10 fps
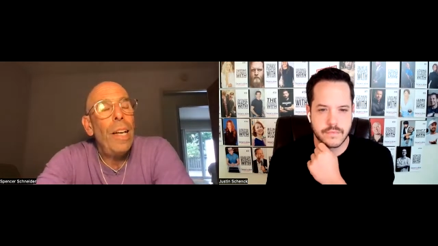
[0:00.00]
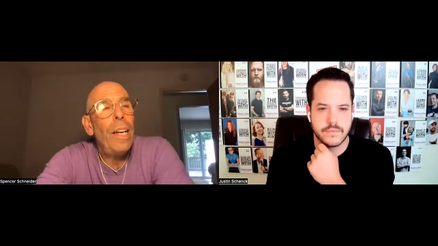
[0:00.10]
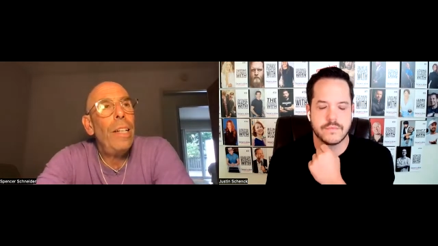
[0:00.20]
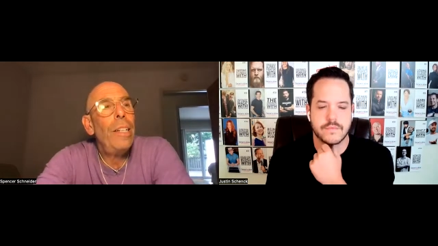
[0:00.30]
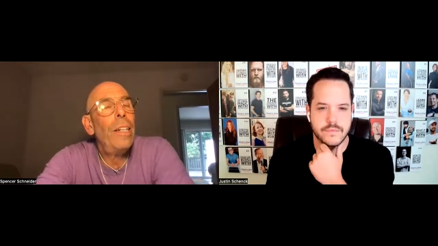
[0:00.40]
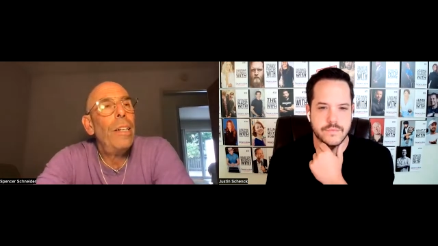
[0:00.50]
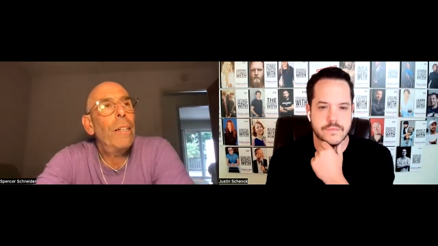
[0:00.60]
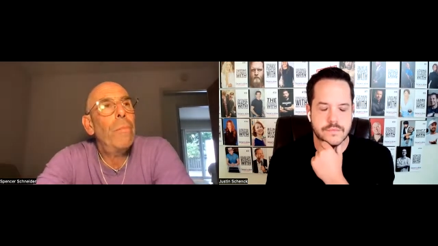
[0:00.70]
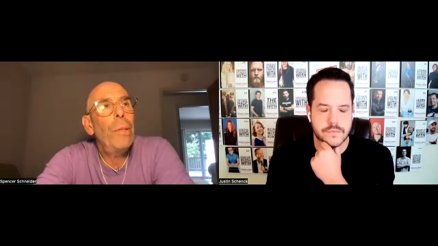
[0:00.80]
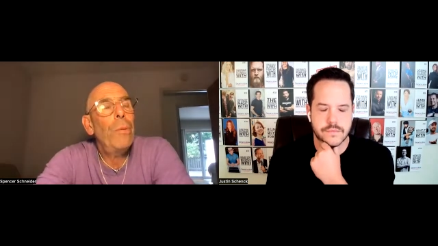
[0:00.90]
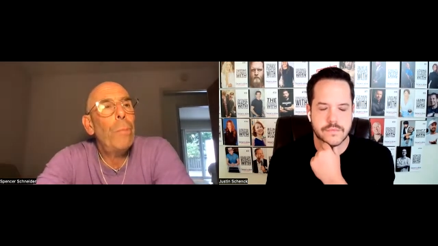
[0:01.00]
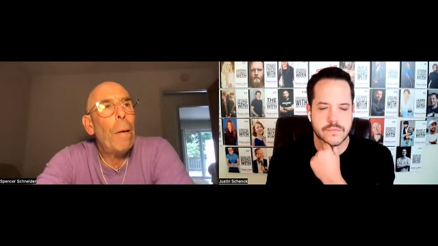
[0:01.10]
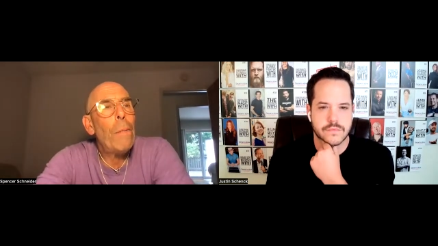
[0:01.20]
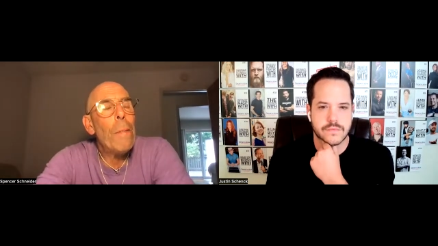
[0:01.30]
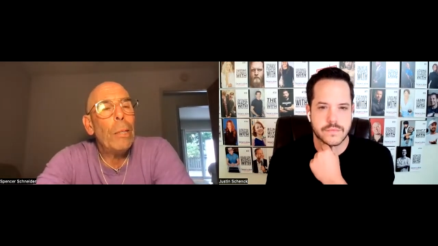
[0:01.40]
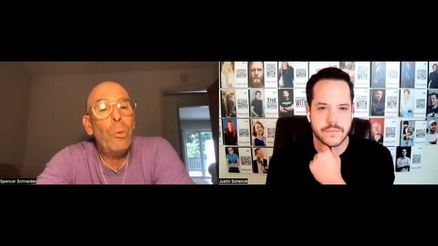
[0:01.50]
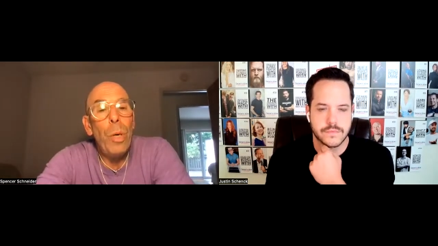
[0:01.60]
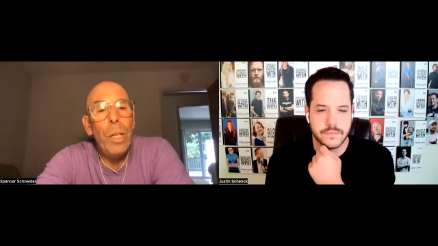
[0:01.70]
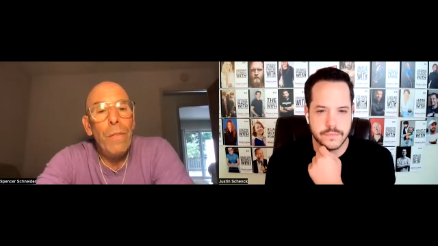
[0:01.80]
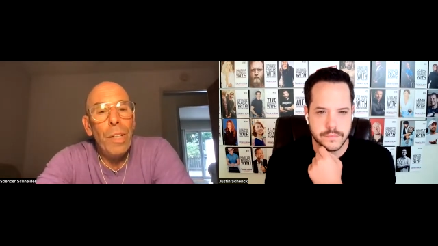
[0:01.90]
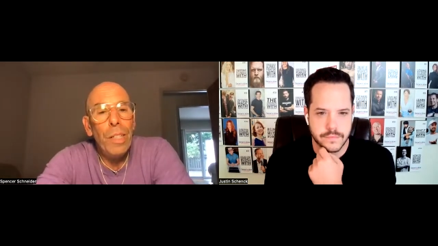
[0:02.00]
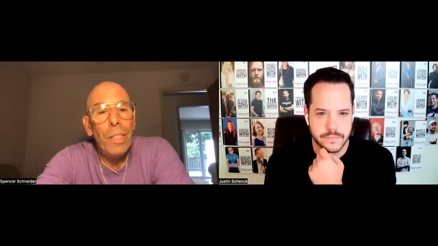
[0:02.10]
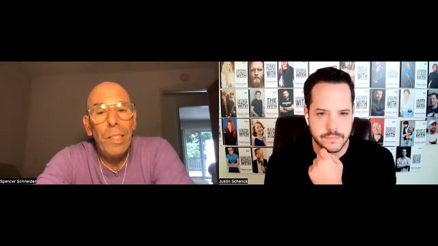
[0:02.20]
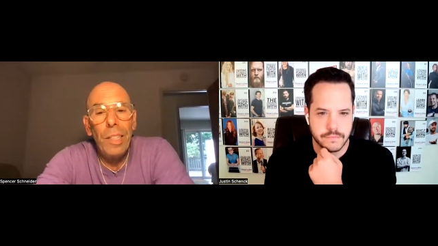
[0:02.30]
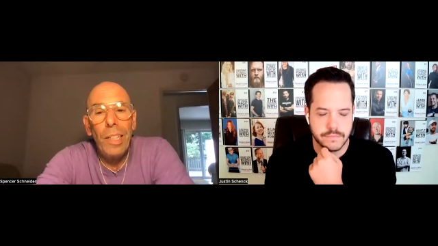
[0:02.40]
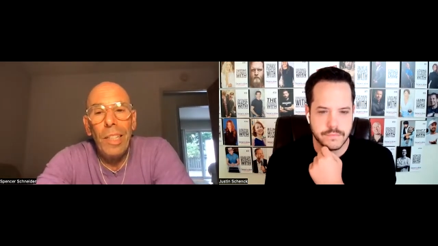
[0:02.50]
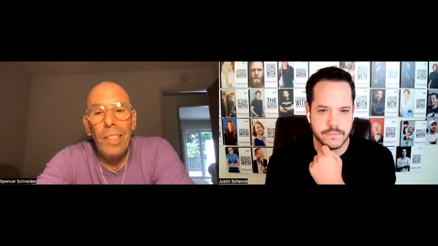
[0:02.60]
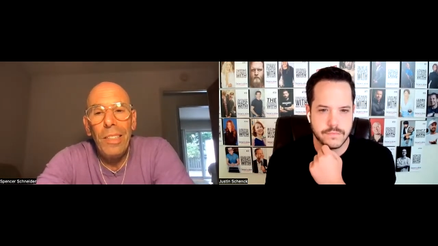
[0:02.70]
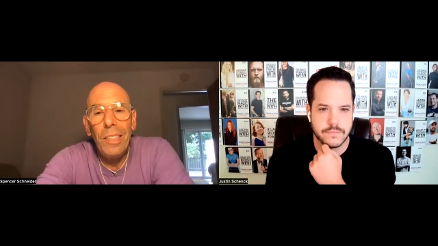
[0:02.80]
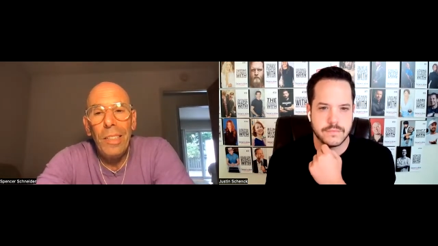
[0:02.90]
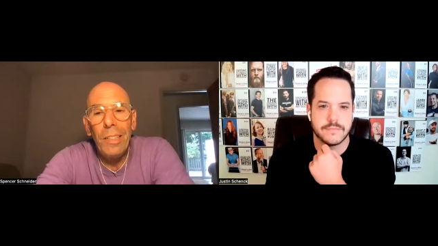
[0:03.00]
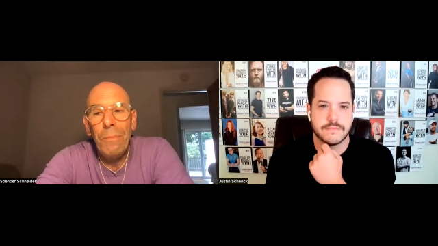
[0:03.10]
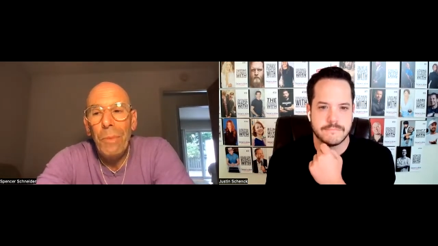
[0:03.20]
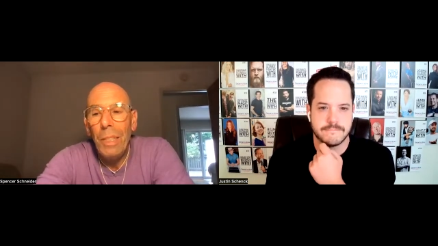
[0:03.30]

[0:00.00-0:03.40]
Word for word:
Speaker 1: And um, there was probably about twenty of us, and uh,